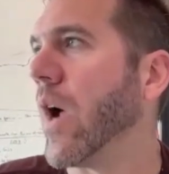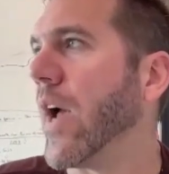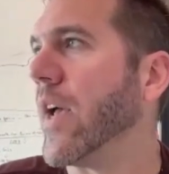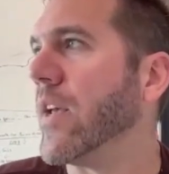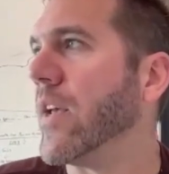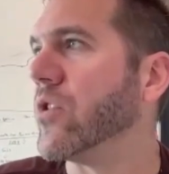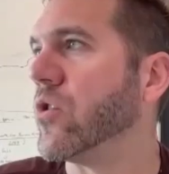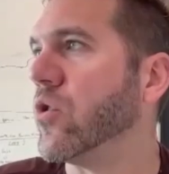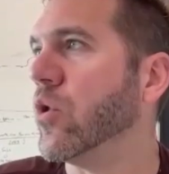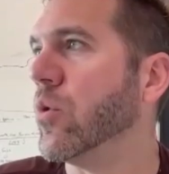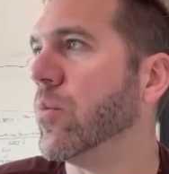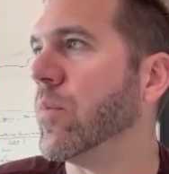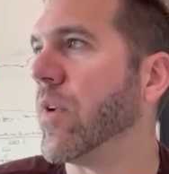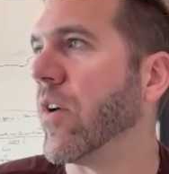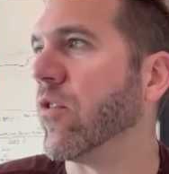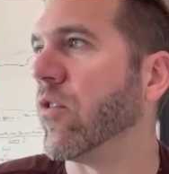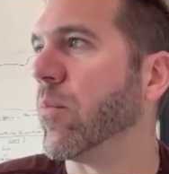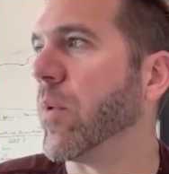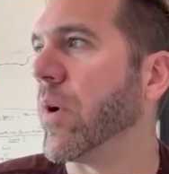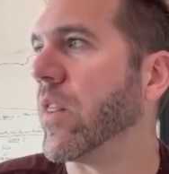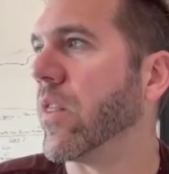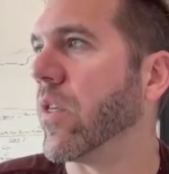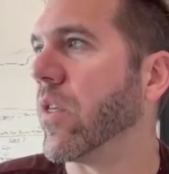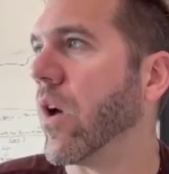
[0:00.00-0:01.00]
I assumed
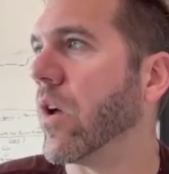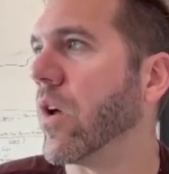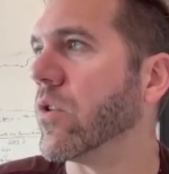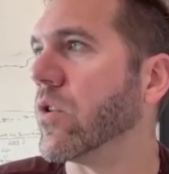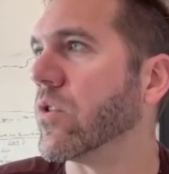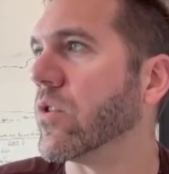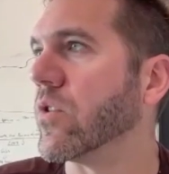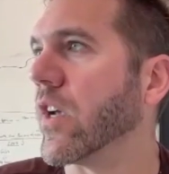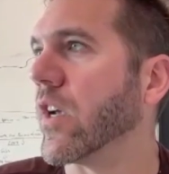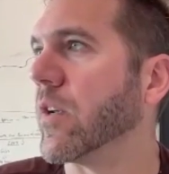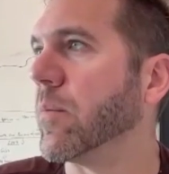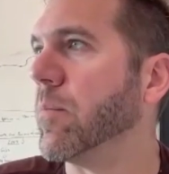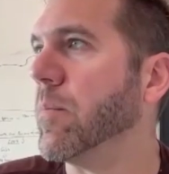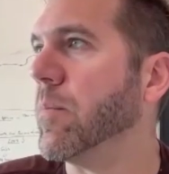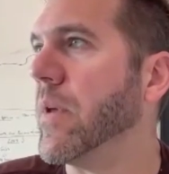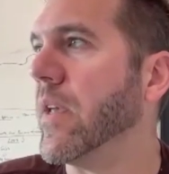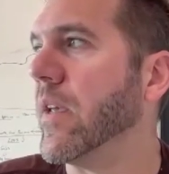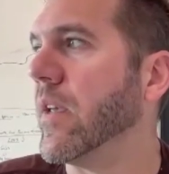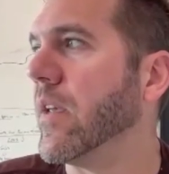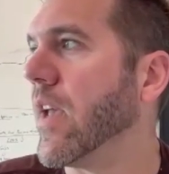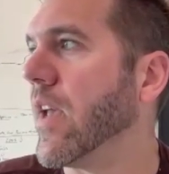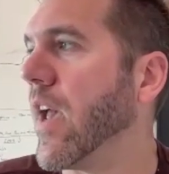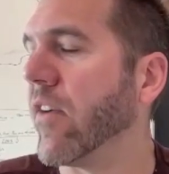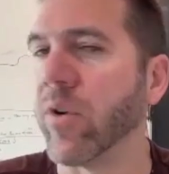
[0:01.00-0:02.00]
everybody thought just like
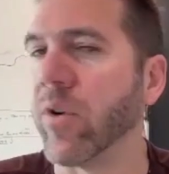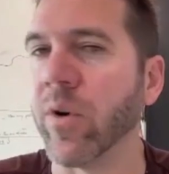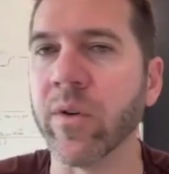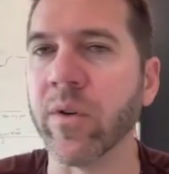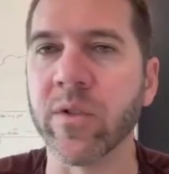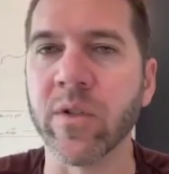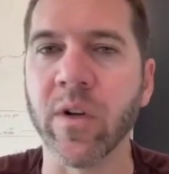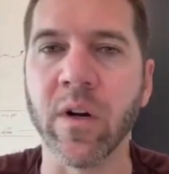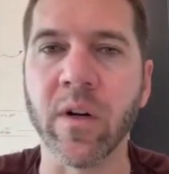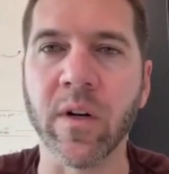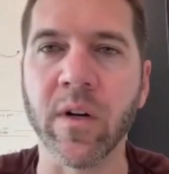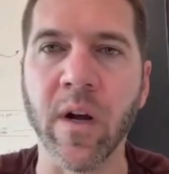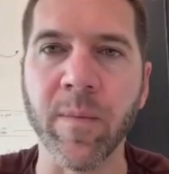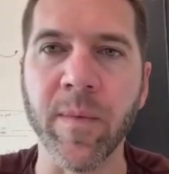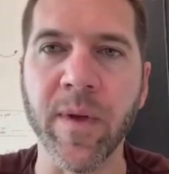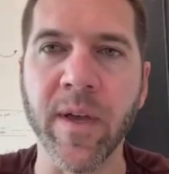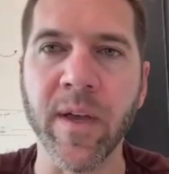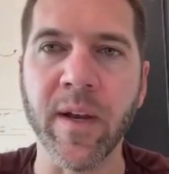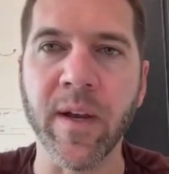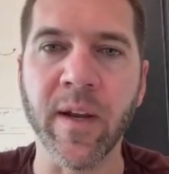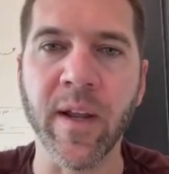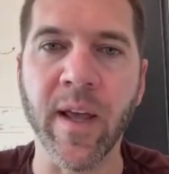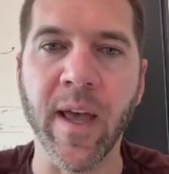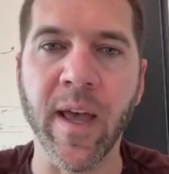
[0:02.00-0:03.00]
me. Everyone's going to come
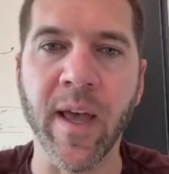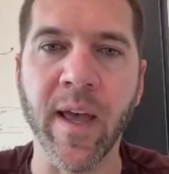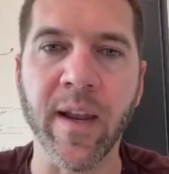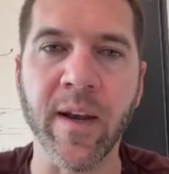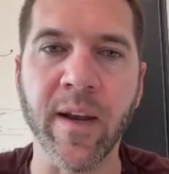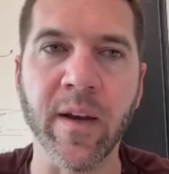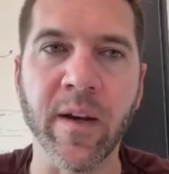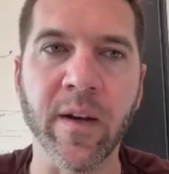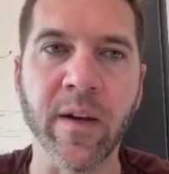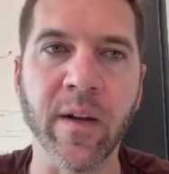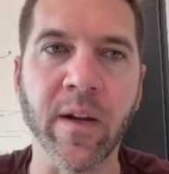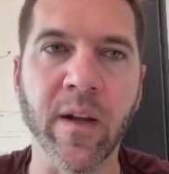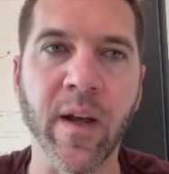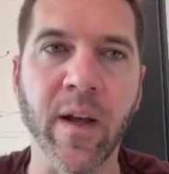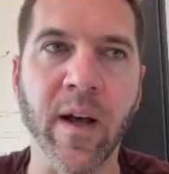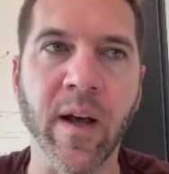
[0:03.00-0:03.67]
in and,